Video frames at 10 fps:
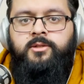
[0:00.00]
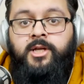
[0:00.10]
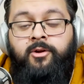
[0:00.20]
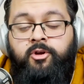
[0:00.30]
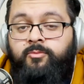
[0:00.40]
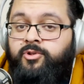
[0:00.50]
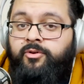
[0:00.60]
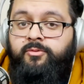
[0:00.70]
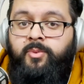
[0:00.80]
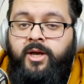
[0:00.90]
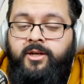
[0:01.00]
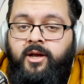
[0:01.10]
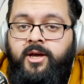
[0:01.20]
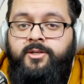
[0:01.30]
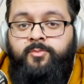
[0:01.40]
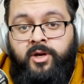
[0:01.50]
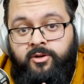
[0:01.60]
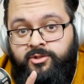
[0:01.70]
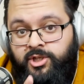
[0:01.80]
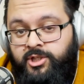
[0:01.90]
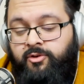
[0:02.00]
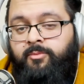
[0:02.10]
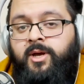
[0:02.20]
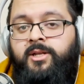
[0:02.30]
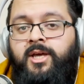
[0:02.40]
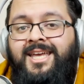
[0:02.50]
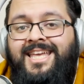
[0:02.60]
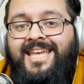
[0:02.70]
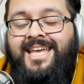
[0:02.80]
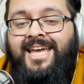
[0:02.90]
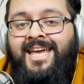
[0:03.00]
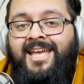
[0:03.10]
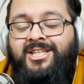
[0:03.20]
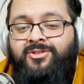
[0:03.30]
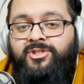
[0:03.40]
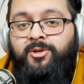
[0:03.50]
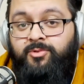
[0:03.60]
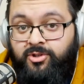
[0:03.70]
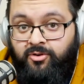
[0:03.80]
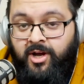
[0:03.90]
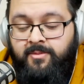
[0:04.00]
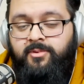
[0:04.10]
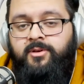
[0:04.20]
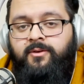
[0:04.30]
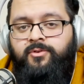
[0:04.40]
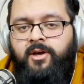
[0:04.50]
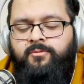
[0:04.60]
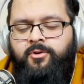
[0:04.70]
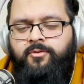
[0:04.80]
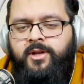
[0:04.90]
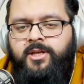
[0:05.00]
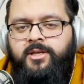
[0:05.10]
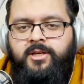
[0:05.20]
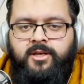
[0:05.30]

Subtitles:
I'm sorry to butt in, guys, but just a reminder to subscribe if you haven't already.